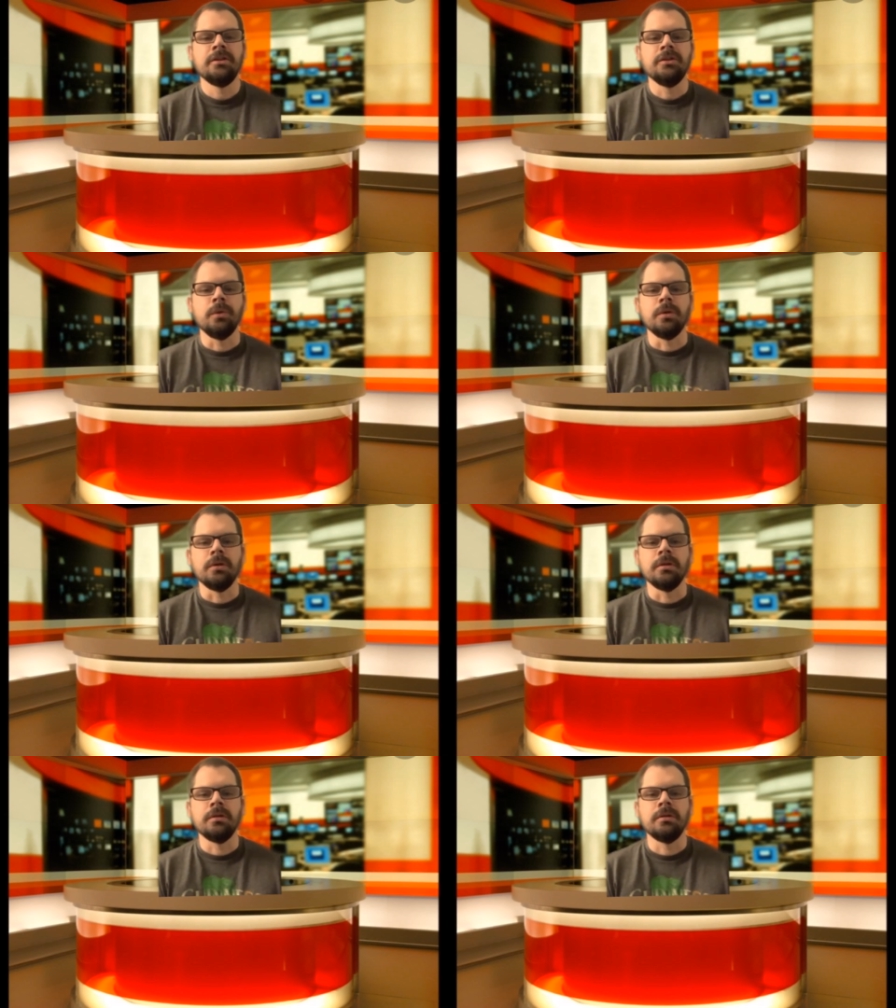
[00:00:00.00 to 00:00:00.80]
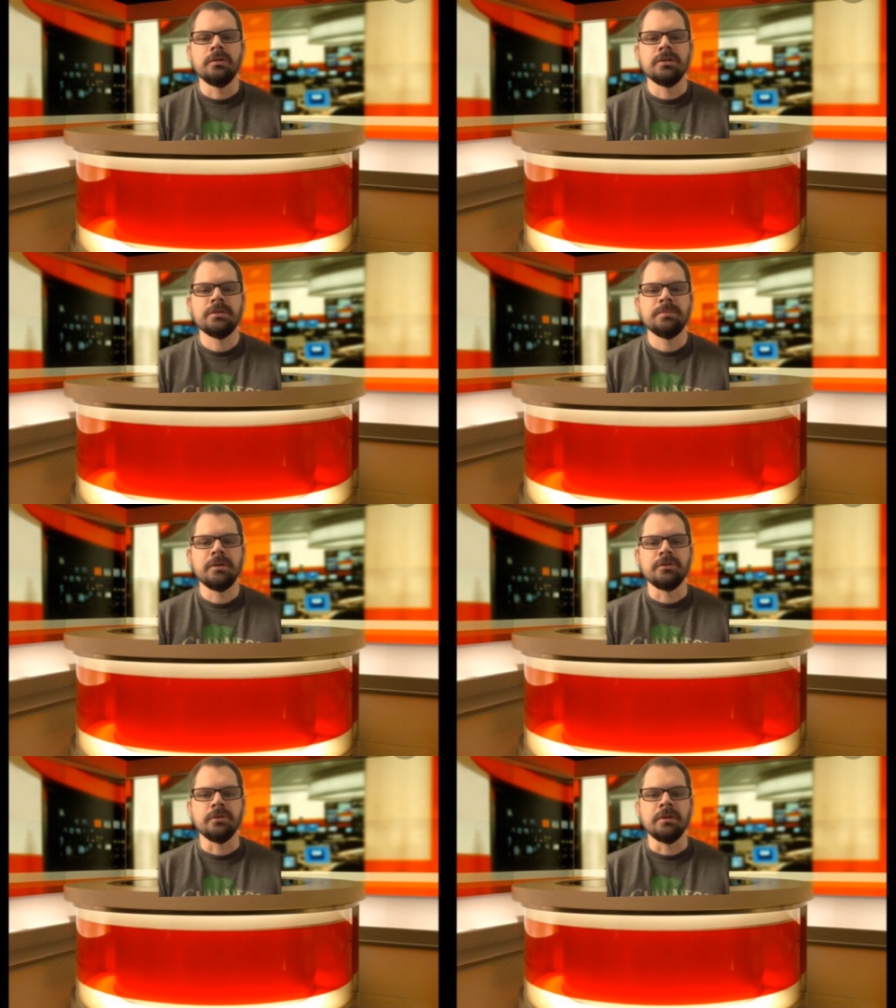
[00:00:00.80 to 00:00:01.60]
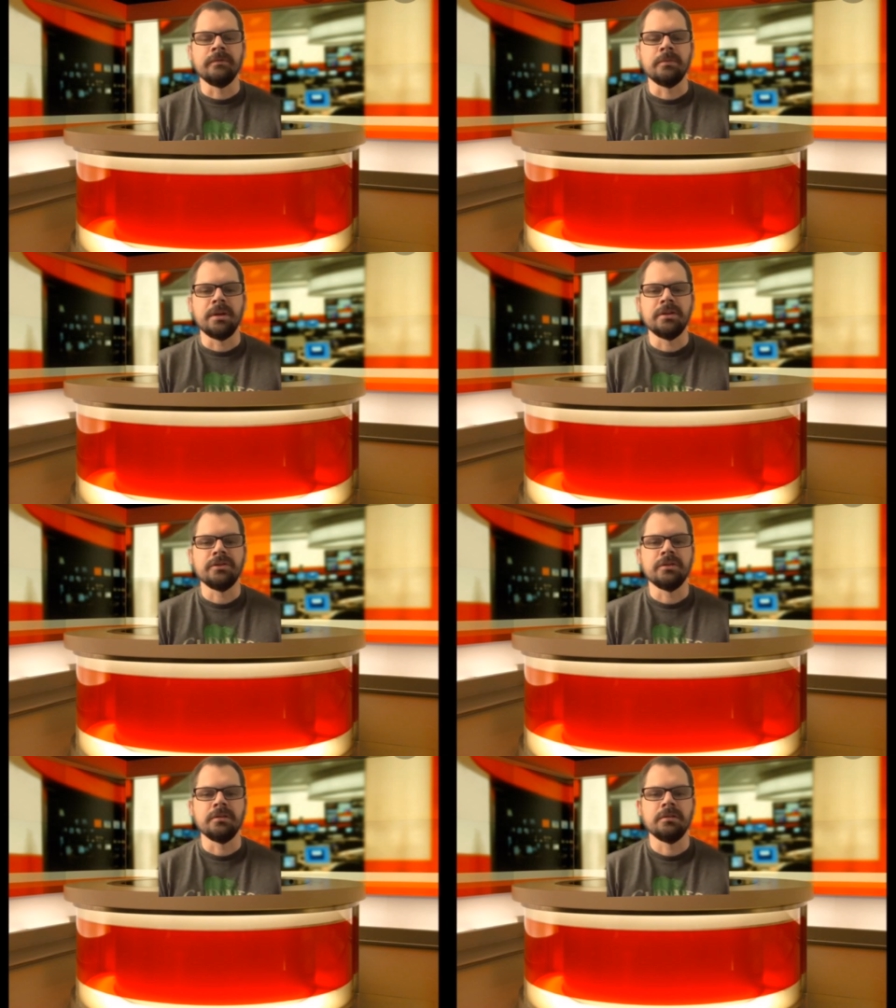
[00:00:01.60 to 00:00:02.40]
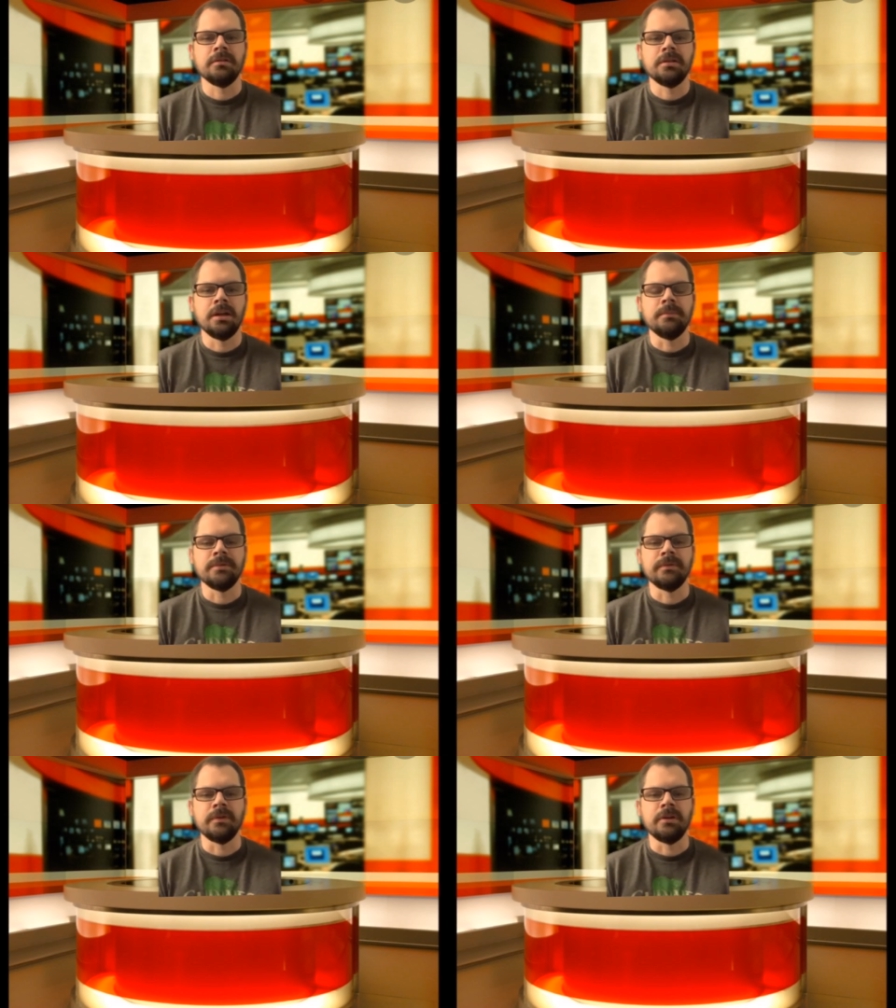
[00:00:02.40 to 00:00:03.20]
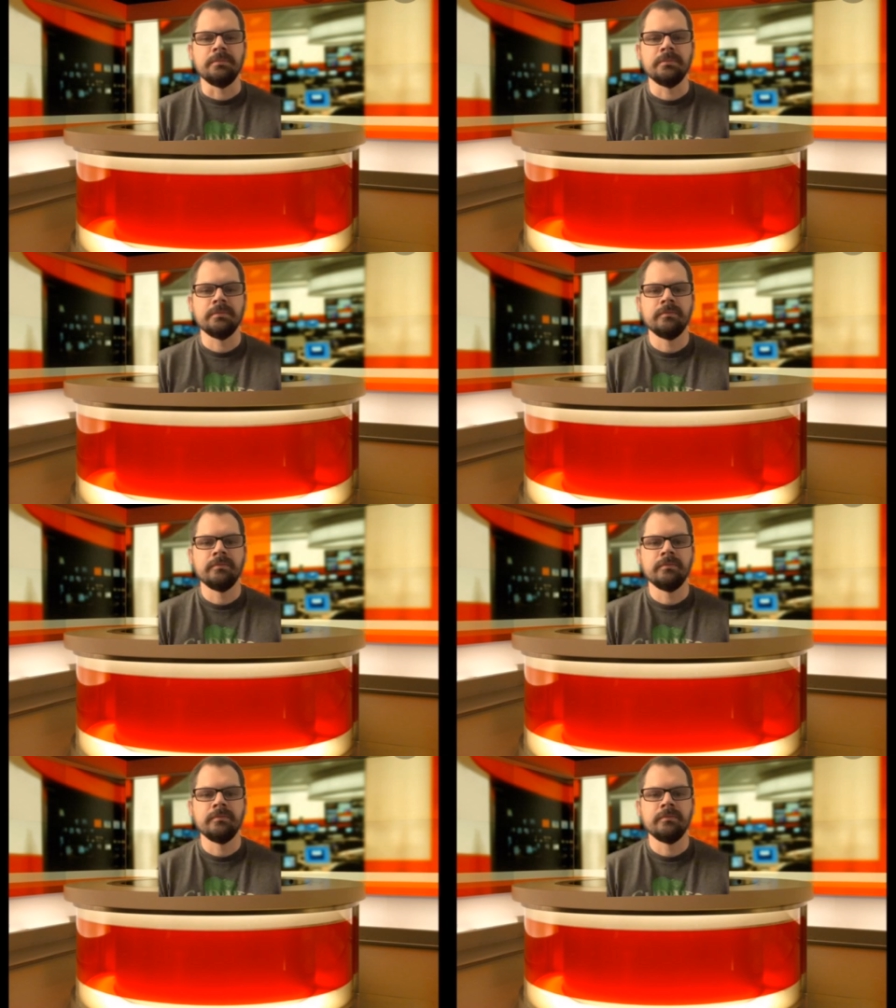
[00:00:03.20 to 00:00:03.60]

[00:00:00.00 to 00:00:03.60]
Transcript: your spiritual information comes from.